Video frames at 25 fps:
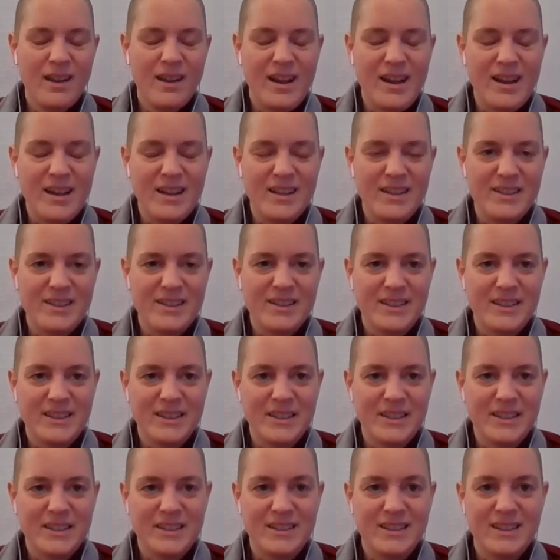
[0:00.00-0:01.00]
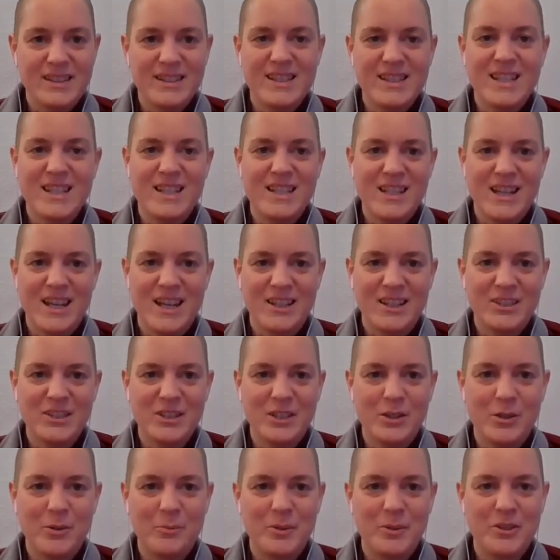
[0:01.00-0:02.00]
And then he takes
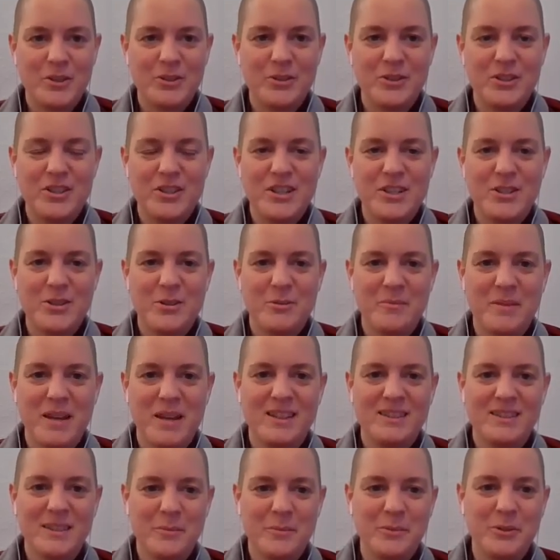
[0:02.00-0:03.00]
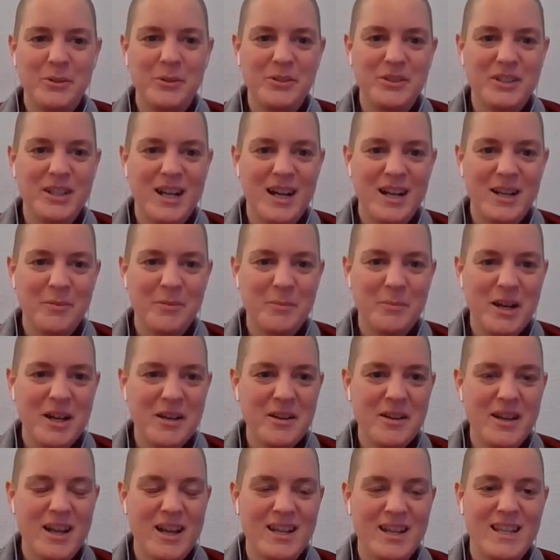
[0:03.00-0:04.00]
the opportunity to make some good
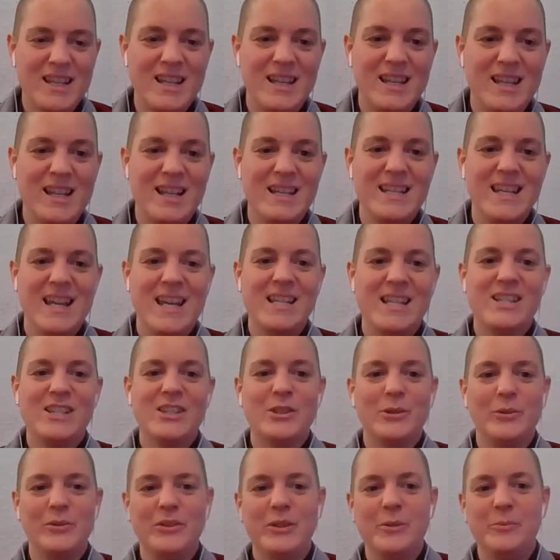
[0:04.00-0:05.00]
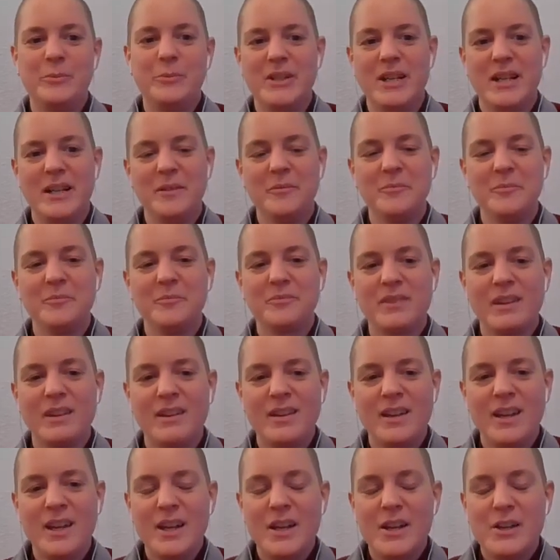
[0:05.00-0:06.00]
karma and he attends on the Buddha.
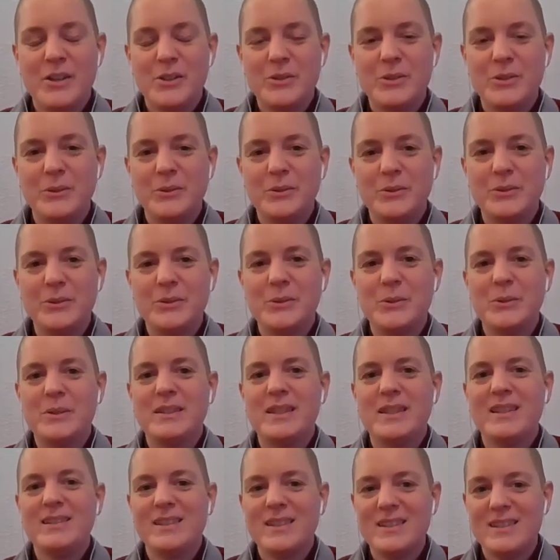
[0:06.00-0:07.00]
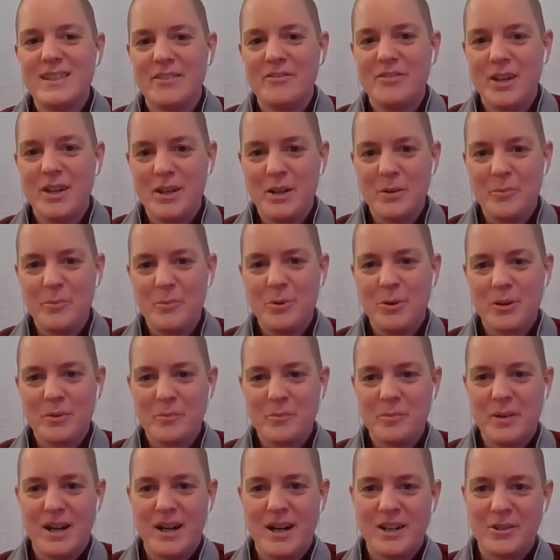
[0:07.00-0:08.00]
So this is a very
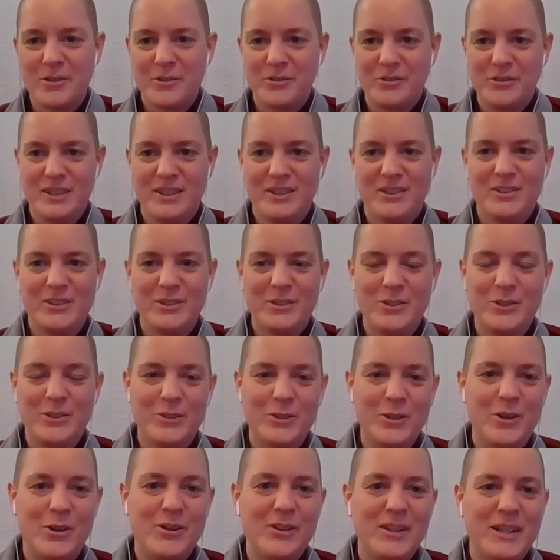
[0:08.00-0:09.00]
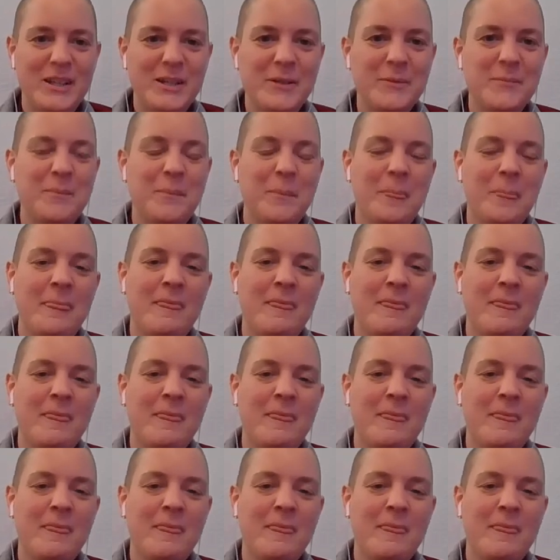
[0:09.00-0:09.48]
important part of this story